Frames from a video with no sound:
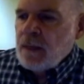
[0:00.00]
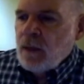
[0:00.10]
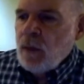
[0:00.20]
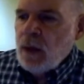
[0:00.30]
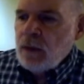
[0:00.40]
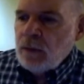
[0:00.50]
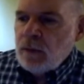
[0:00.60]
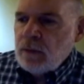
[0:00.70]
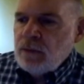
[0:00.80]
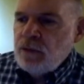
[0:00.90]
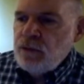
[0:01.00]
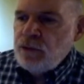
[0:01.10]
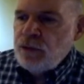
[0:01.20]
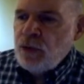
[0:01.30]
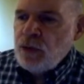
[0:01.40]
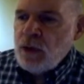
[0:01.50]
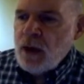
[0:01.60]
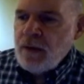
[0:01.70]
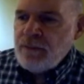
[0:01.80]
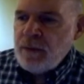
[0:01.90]
Well, should you turn
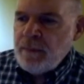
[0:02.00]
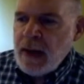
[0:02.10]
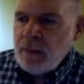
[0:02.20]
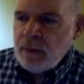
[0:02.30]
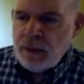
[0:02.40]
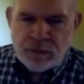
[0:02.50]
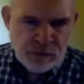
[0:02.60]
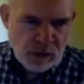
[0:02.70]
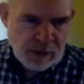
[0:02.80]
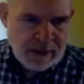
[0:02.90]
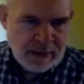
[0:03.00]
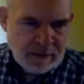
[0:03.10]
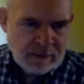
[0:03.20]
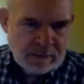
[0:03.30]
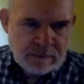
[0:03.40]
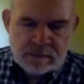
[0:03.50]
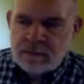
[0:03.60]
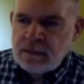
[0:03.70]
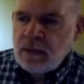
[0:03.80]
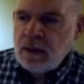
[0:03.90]
off the power to the circuit
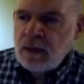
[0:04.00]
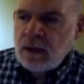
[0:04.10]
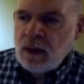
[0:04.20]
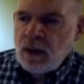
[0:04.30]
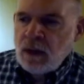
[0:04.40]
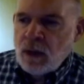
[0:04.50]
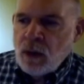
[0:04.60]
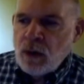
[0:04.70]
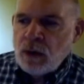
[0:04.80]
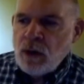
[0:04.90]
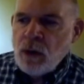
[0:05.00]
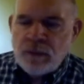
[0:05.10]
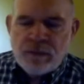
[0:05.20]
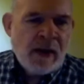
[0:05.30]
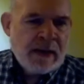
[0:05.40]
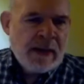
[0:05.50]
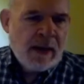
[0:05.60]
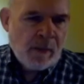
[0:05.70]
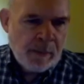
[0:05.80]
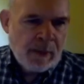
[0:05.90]
or go and find
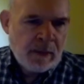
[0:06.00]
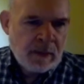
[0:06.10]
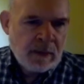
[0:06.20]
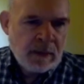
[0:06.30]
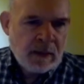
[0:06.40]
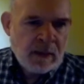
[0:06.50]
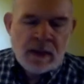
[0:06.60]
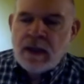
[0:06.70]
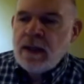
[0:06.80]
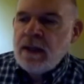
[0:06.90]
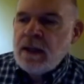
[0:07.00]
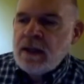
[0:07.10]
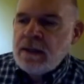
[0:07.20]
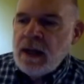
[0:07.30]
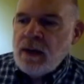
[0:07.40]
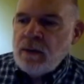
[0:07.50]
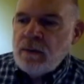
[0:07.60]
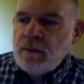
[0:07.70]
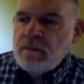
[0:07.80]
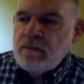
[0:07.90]
help? Now,
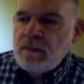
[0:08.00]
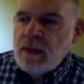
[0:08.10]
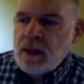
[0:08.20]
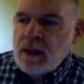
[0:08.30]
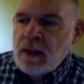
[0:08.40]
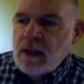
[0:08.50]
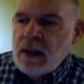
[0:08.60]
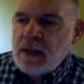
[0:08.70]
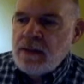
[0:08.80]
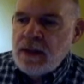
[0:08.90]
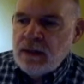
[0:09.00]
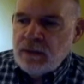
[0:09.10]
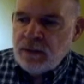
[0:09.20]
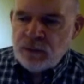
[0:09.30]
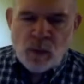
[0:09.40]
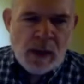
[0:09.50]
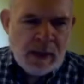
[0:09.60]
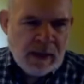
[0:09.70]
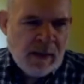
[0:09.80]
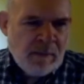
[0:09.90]
this is why
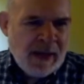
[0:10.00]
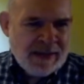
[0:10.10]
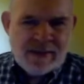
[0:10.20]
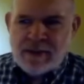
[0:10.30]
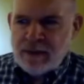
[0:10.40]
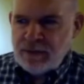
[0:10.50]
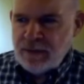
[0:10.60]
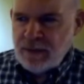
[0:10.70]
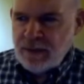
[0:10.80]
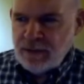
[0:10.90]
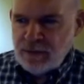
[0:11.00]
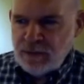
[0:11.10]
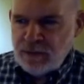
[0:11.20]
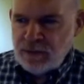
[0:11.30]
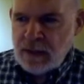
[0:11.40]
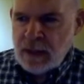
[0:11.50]
I came back to this. This is